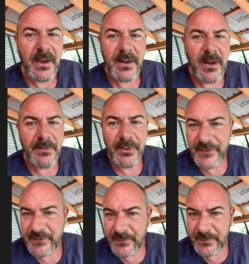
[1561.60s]
and I put
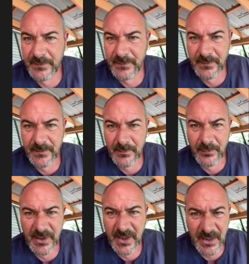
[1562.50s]

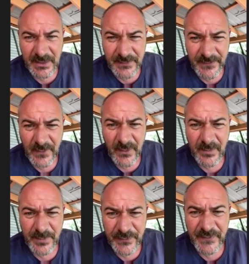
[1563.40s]
regardless, I
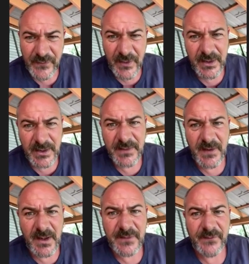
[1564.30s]
put the training into
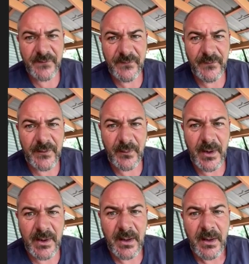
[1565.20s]
action straight
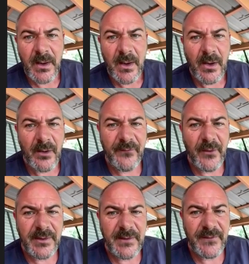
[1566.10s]
away. I
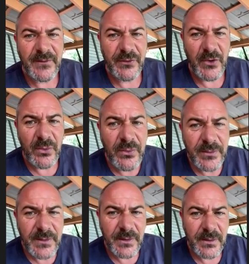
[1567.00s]
find if you don't
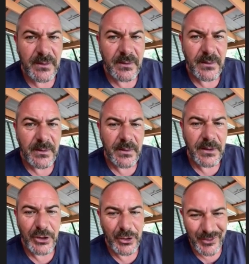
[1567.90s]

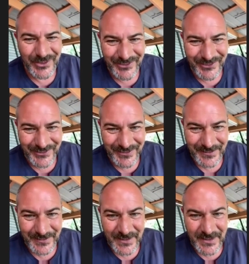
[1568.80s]
learn.
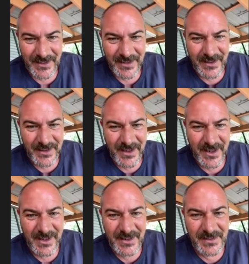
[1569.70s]

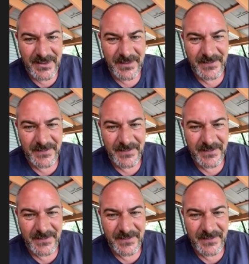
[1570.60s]
And,